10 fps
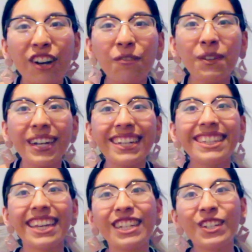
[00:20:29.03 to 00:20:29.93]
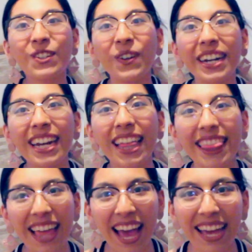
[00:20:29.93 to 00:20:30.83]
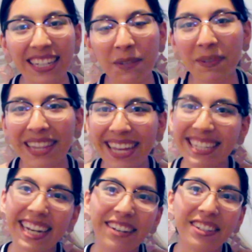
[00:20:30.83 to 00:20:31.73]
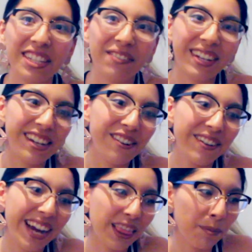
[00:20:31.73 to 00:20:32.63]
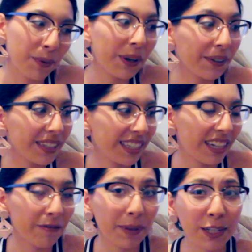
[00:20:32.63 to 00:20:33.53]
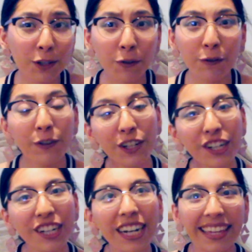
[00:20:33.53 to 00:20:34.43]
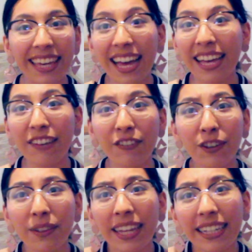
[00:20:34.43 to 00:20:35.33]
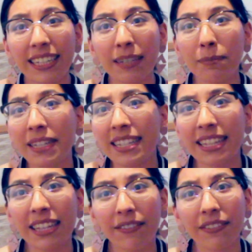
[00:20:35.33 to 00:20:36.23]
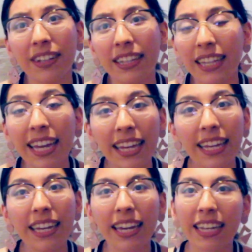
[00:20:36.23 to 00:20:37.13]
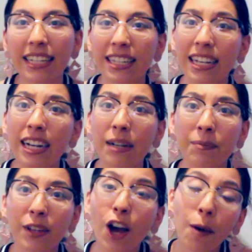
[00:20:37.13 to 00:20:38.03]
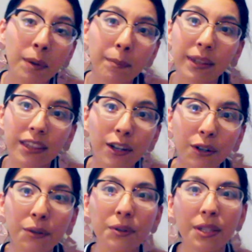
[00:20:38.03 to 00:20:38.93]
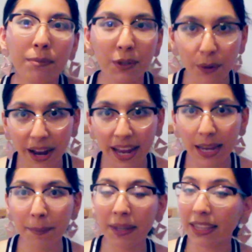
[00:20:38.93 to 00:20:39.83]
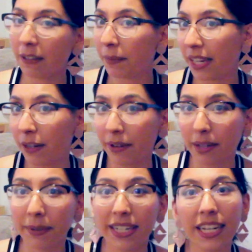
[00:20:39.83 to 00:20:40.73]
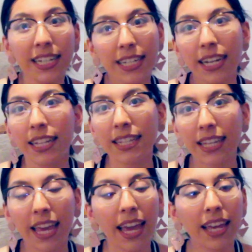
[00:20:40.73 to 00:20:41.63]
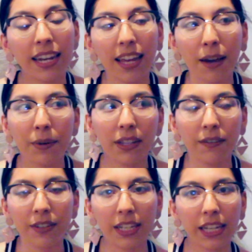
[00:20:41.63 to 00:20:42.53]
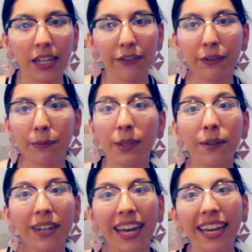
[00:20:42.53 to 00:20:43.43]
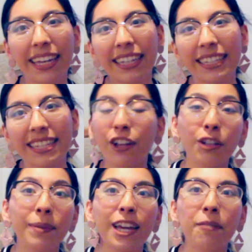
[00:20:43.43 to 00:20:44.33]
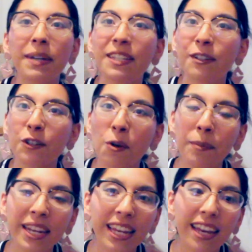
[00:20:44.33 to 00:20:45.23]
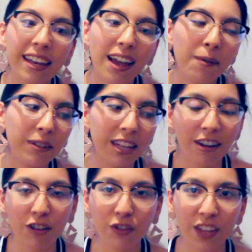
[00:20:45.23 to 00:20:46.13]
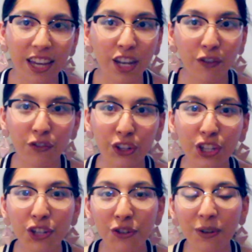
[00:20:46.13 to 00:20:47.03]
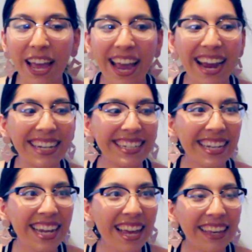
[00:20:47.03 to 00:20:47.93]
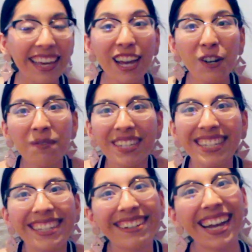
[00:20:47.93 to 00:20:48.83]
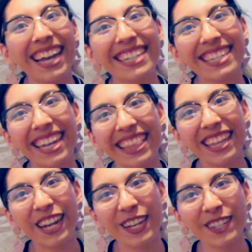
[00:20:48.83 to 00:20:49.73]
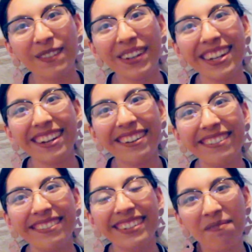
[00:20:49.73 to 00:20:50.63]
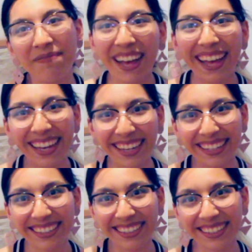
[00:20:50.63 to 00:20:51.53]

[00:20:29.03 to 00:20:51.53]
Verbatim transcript: I hope you guys enjoyed that plant diaries video and the progress that I've made so far. Yeah, if you liked it, please leave a like and um, comment below, subscribe, leave me any recommendations. Again, I would love to hear from you guys. Follow me on my social media. I will link all of that here for you. And yeah, I hope to see you guys in the next video. Bye!